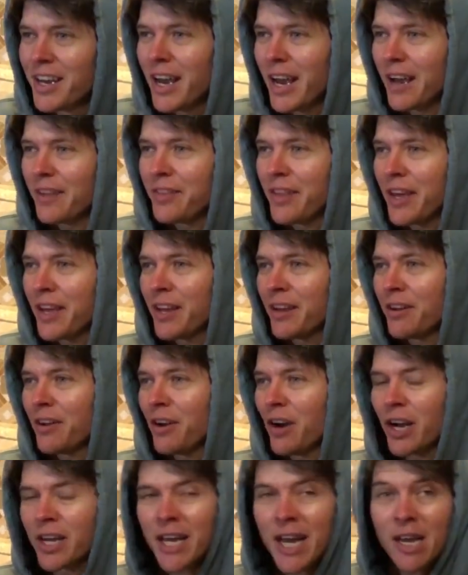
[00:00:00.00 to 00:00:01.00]
And then
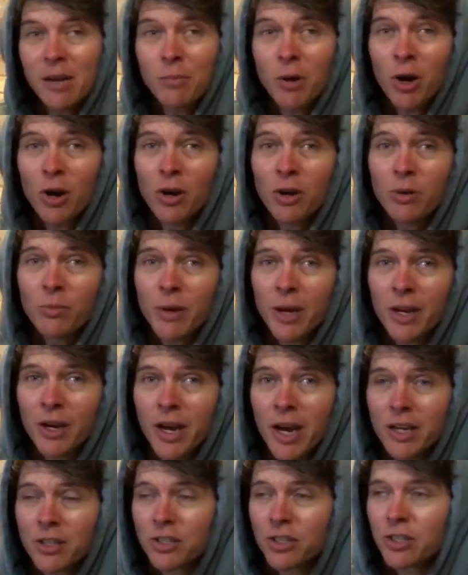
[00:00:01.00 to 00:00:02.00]
I came home and I
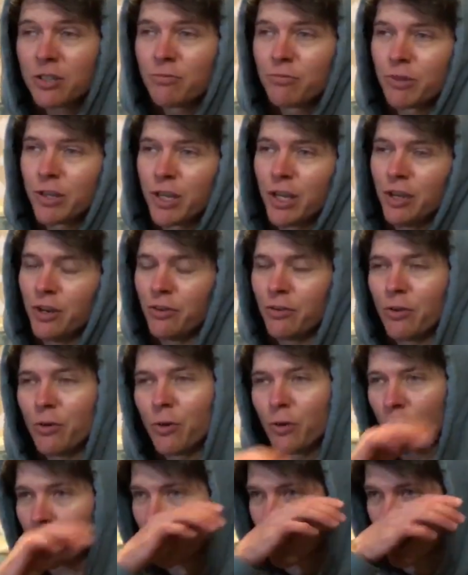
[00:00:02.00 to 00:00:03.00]
actually
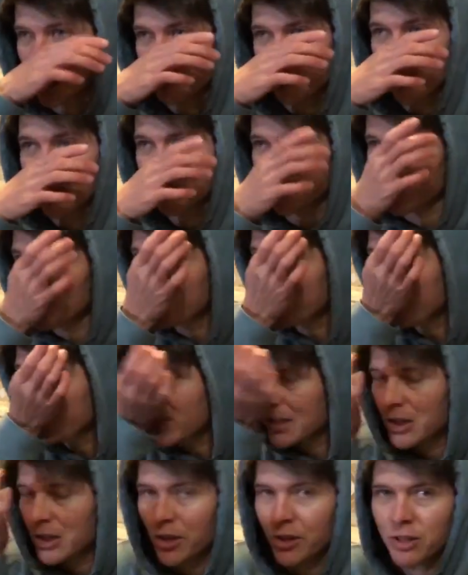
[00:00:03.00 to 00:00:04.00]
reorganized my room.
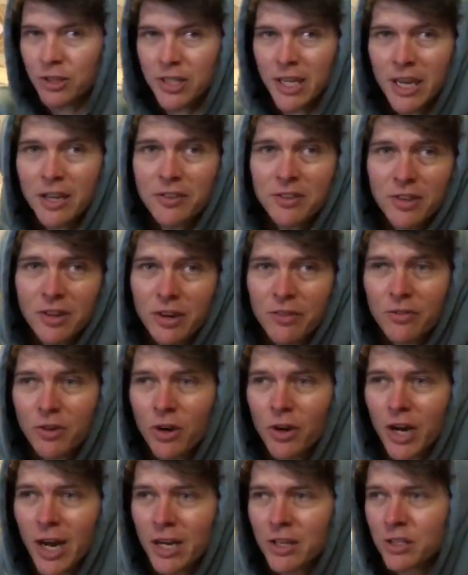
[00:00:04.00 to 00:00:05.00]
So the desk that I've
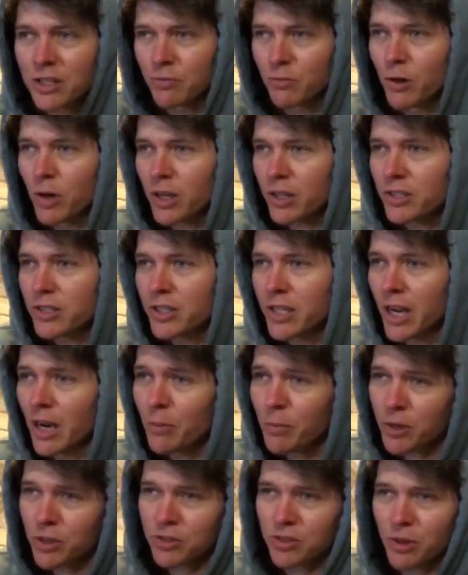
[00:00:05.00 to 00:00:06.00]
got actually works now
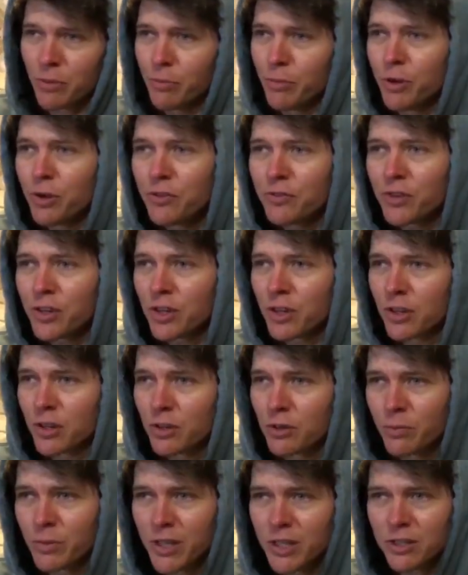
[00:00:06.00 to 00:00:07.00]
because I moved it a
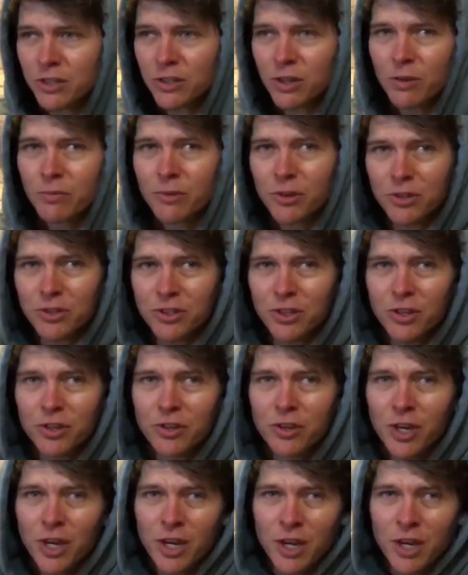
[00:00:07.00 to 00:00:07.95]
little bit. So I'm not so.